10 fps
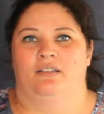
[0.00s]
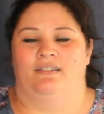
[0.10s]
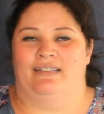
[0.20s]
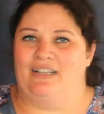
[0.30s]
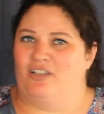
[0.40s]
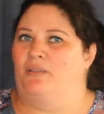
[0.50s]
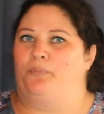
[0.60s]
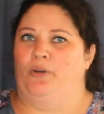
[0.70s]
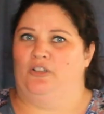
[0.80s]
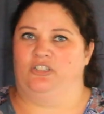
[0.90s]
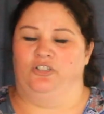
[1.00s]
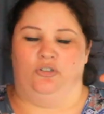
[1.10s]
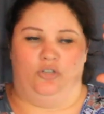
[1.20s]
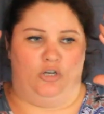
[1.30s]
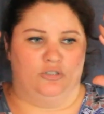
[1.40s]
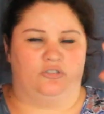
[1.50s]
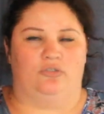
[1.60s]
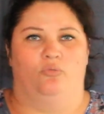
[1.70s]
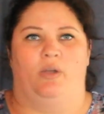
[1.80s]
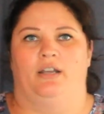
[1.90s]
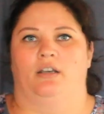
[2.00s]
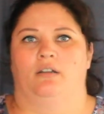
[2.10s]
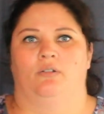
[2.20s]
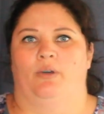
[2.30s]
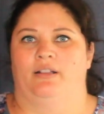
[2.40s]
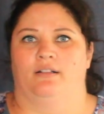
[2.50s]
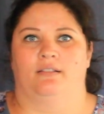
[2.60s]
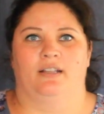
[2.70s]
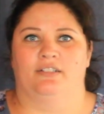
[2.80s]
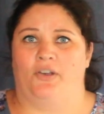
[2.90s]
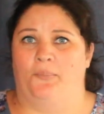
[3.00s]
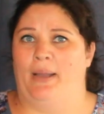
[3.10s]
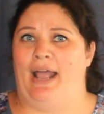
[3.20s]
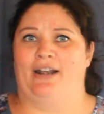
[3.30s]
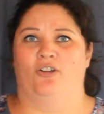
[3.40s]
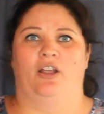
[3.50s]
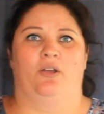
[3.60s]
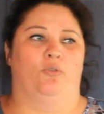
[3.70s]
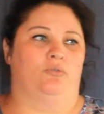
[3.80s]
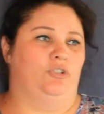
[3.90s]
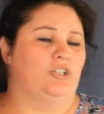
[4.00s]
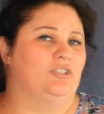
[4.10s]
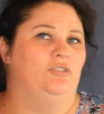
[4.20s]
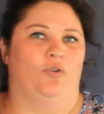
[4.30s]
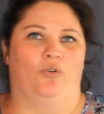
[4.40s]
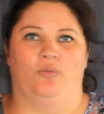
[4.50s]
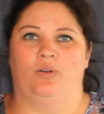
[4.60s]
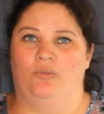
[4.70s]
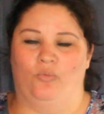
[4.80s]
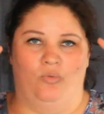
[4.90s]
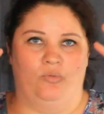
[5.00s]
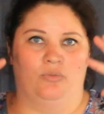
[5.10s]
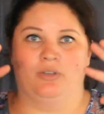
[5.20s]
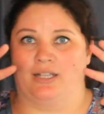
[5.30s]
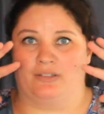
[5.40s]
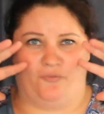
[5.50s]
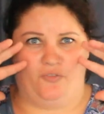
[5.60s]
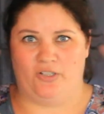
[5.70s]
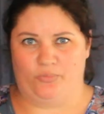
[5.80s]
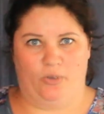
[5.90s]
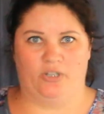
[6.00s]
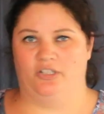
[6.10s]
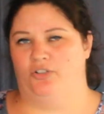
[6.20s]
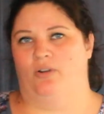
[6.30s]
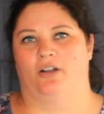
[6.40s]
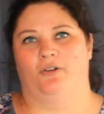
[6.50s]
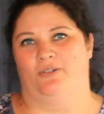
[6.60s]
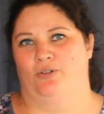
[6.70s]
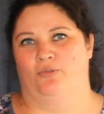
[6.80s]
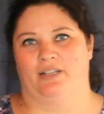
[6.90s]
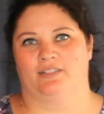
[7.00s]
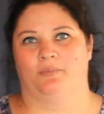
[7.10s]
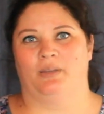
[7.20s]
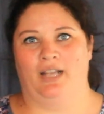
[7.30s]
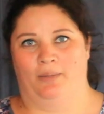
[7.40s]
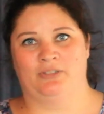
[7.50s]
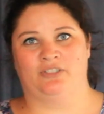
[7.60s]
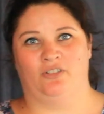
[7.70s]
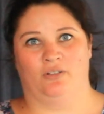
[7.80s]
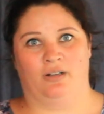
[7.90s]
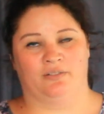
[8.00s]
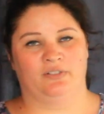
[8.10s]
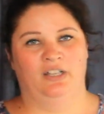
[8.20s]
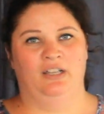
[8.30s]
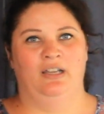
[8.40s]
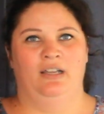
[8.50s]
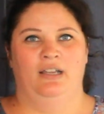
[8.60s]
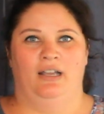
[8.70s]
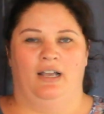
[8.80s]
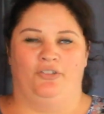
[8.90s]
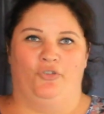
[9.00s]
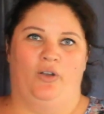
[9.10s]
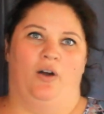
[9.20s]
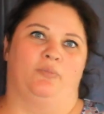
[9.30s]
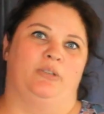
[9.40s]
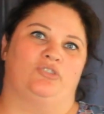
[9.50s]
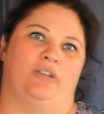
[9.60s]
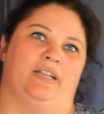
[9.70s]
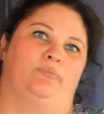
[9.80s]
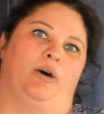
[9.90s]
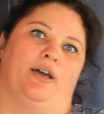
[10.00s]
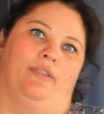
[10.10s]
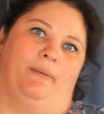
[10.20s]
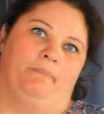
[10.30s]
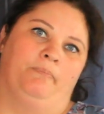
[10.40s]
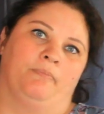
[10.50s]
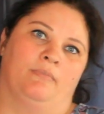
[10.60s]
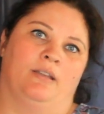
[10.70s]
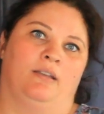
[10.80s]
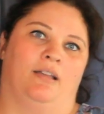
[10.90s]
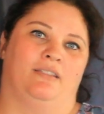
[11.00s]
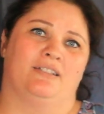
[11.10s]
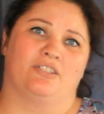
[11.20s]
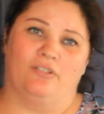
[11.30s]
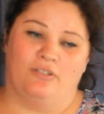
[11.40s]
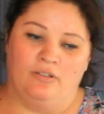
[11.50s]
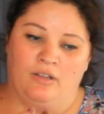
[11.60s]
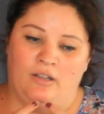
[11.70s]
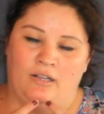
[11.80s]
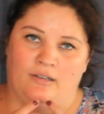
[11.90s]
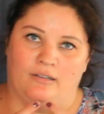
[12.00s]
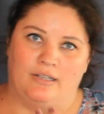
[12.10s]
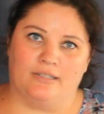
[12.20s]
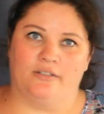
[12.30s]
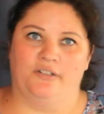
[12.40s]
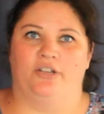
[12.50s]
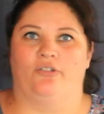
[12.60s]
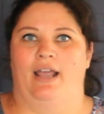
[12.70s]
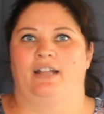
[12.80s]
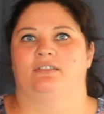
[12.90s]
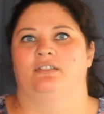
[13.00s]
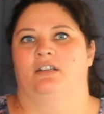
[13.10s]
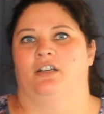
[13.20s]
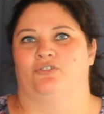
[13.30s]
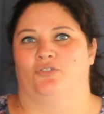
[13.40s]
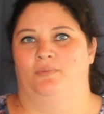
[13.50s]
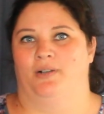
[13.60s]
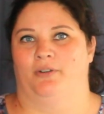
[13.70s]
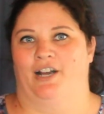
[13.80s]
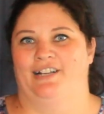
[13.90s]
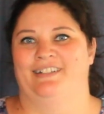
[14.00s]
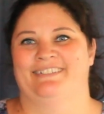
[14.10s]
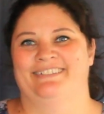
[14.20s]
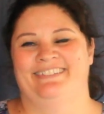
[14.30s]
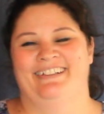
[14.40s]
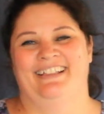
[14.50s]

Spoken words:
They are the person you go to when things are bad or good, or they're the first person you want to call when something happens in your life and you are betrayed by them. And this literally creates a trauma brain.